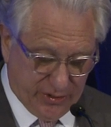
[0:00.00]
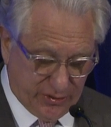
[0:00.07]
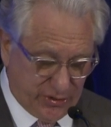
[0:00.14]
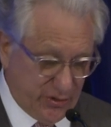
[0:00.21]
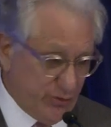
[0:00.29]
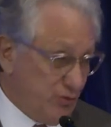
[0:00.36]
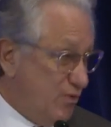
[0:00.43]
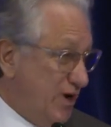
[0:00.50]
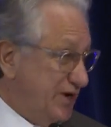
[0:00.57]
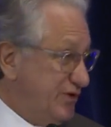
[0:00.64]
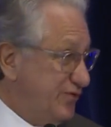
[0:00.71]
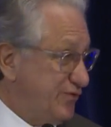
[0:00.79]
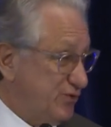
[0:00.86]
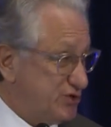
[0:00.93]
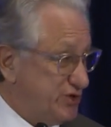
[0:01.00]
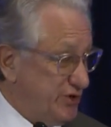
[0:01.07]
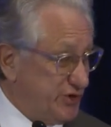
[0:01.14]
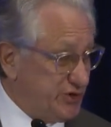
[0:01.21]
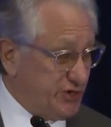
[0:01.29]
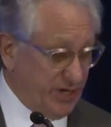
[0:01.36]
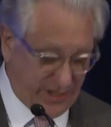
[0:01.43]
two wonderful
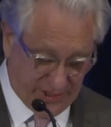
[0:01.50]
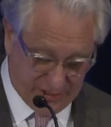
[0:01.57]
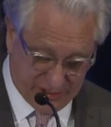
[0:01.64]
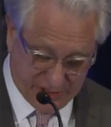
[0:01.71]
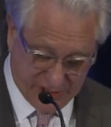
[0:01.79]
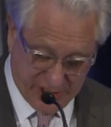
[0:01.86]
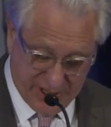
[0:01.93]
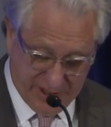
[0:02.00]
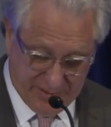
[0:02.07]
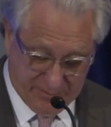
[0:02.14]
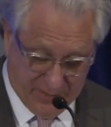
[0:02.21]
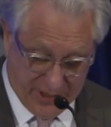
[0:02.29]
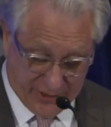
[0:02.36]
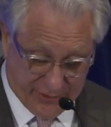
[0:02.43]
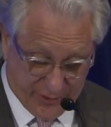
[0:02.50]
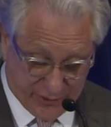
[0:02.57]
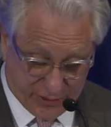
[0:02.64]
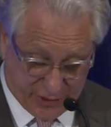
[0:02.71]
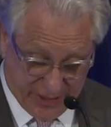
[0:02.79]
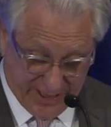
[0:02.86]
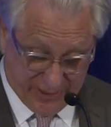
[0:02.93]
Churchillians, Munro
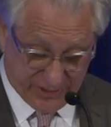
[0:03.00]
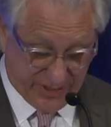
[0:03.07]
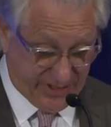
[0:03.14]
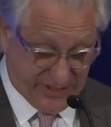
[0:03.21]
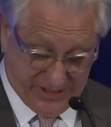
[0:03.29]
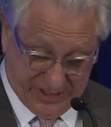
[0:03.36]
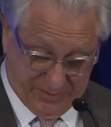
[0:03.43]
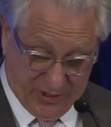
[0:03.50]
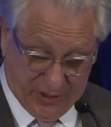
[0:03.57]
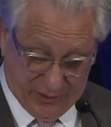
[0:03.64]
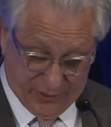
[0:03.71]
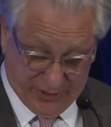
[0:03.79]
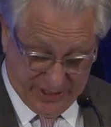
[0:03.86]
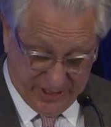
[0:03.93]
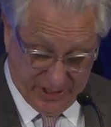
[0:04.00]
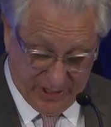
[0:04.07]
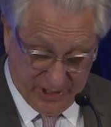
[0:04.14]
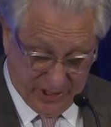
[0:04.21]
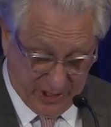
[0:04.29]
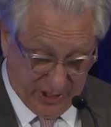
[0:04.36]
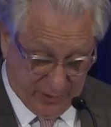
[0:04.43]
Trout and Dick Mahoney,
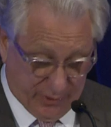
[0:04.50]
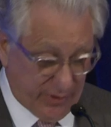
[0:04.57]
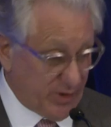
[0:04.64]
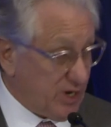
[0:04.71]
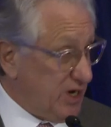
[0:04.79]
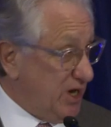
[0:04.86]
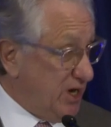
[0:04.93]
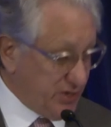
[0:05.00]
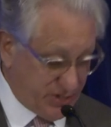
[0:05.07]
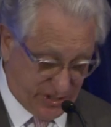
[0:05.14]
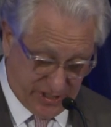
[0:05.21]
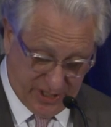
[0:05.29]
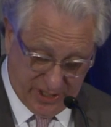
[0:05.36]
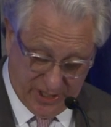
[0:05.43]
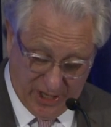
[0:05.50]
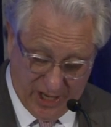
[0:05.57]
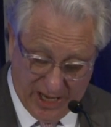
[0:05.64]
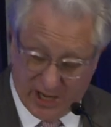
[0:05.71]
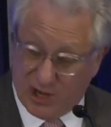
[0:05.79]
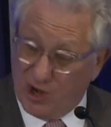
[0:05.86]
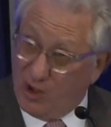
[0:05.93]
we're at
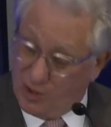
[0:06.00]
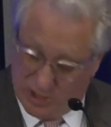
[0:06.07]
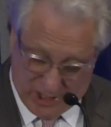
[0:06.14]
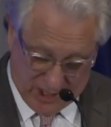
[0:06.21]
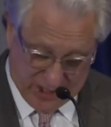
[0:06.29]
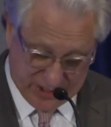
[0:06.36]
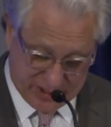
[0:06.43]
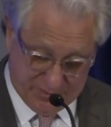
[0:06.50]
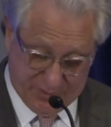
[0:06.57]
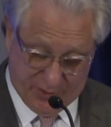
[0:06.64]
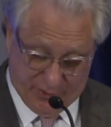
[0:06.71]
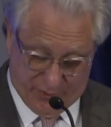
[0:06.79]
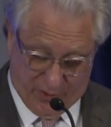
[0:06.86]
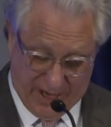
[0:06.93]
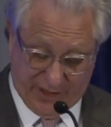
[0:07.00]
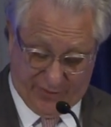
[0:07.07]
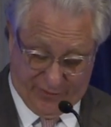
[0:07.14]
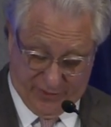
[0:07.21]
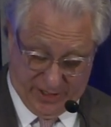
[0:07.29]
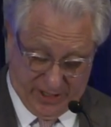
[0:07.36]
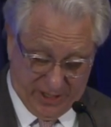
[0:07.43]
long last,
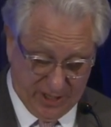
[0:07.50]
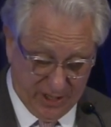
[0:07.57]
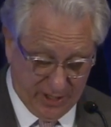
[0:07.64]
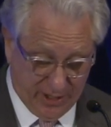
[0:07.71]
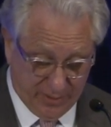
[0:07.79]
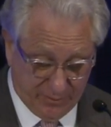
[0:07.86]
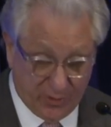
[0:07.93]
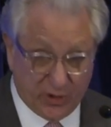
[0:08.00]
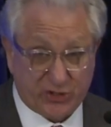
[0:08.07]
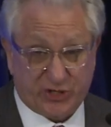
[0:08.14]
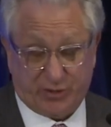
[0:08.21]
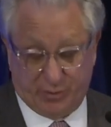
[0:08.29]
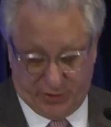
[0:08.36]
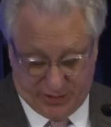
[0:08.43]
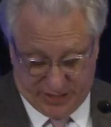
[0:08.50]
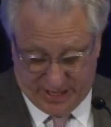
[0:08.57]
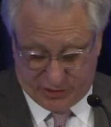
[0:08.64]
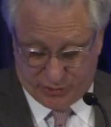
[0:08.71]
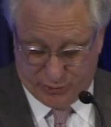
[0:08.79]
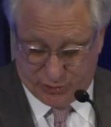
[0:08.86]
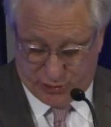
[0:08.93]
rightfully merging with the
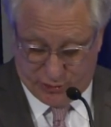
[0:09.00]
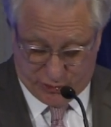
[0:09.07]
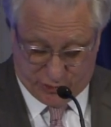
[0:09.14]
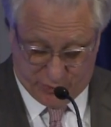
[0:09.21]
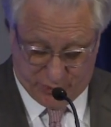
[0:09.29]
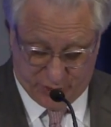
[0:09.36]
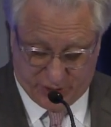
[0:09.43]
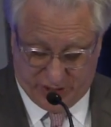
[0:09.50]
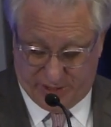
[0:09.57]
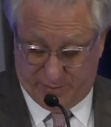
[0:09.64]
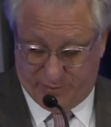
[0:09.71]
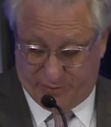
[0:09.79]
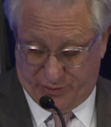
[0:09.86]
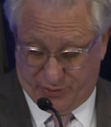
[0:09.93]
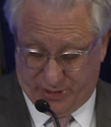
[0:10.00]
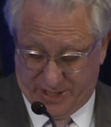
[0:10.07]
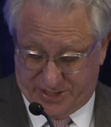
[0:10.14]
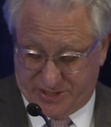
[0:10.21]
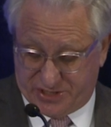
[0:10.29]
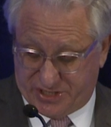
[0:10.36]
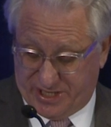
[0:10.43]
National Churchill Museum of the
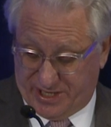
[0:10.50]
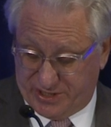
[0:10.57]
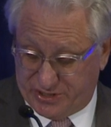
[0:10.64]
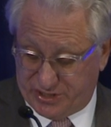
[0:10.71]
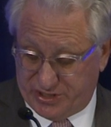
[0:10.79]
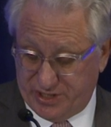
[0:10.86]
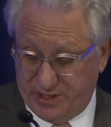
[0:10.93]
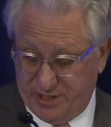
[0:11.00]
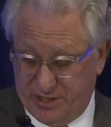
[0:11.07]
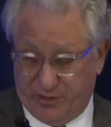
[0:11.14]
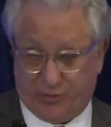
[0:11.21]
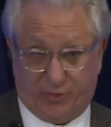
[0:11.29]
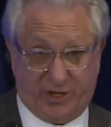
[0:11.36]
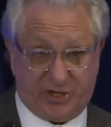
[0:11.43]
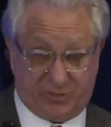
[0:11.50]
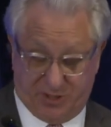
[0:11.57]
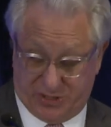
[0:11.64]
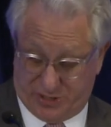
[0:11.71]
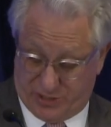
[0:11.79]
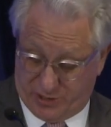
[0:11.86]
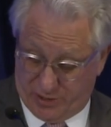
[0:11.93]
United States at
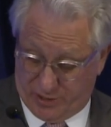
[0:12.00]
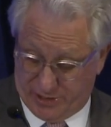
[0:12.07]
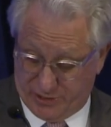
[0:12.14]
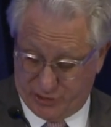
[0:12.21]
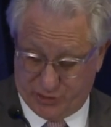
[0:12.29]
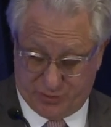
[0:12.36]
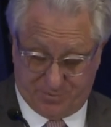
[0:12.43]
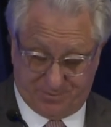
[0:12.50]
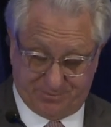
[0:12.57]
Westminster College.